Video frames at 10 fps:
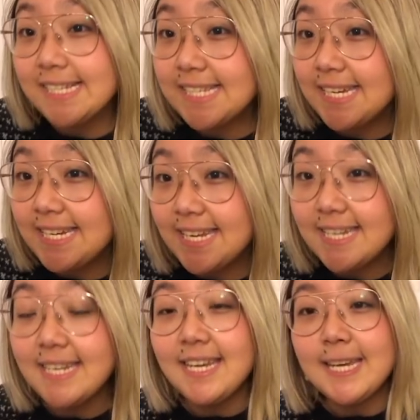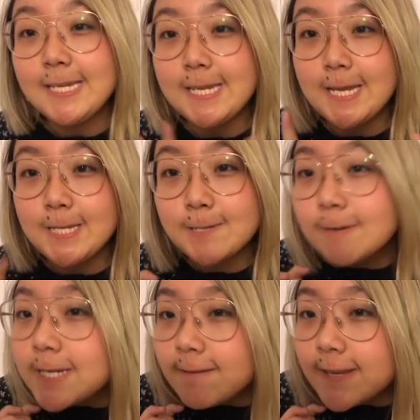excited to
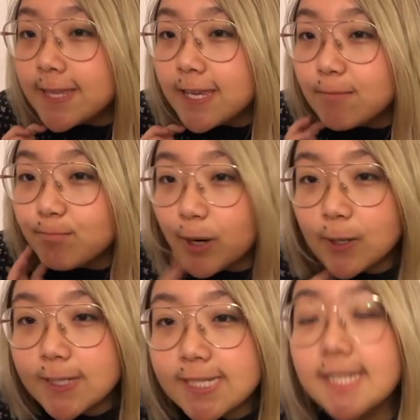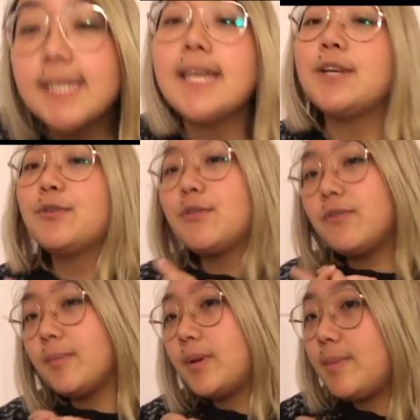squish everything in person. I don't know
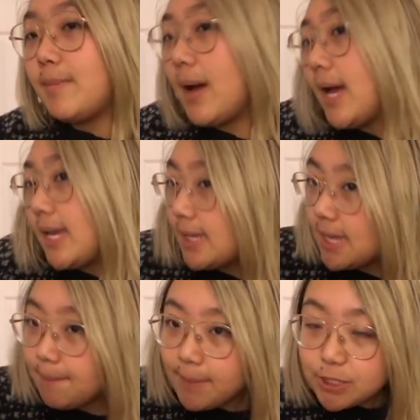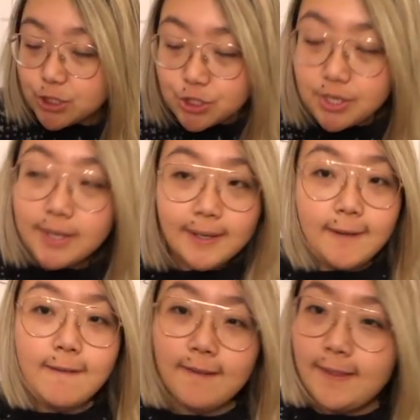if I'm gonna be buying that much
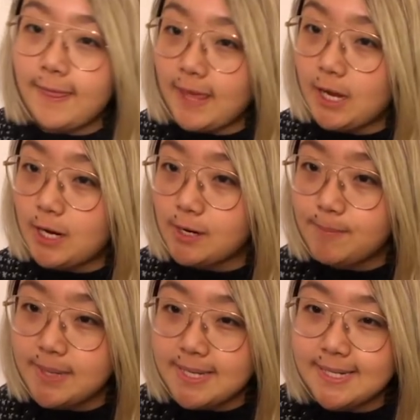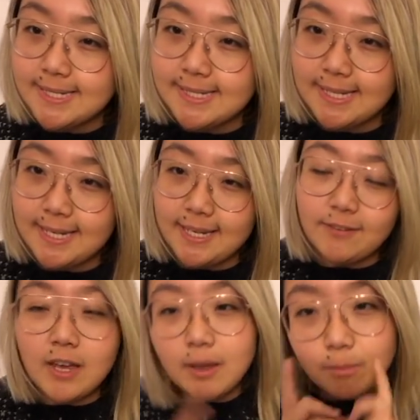there because
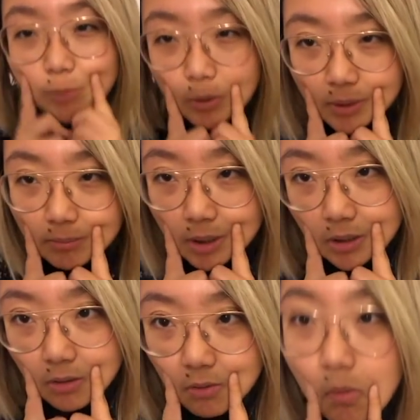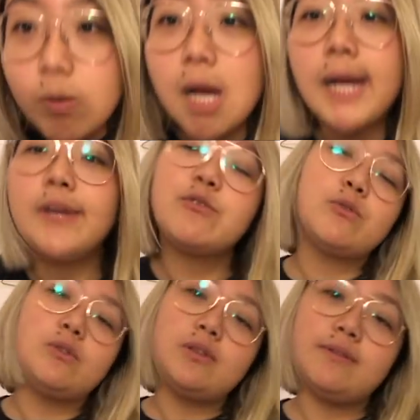I've broken my no buy
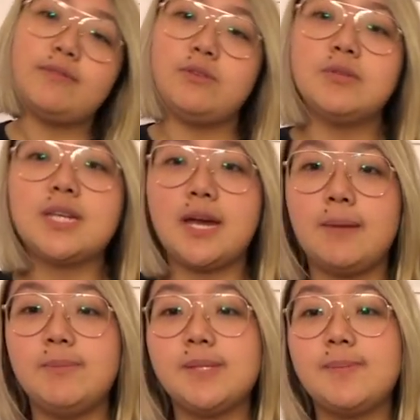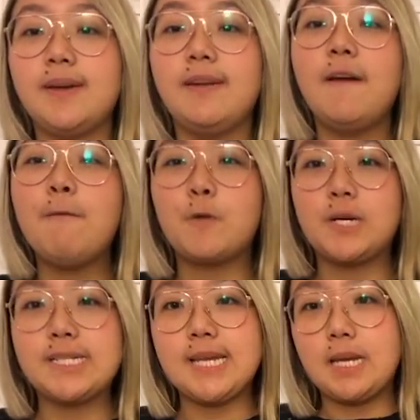rule a few times, but for
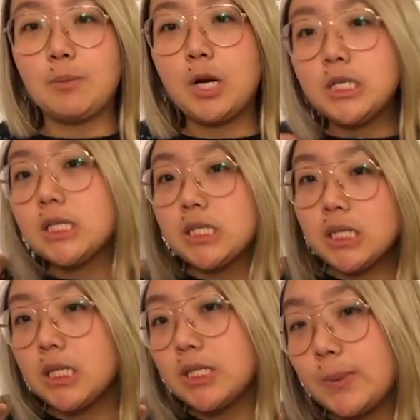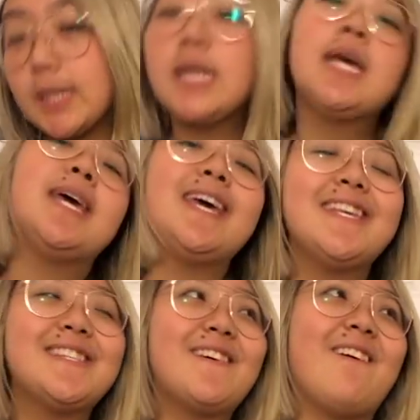exciting projects like this one.
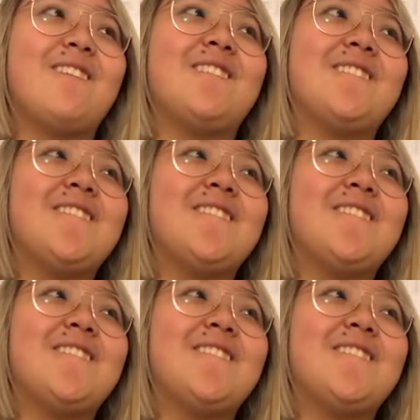So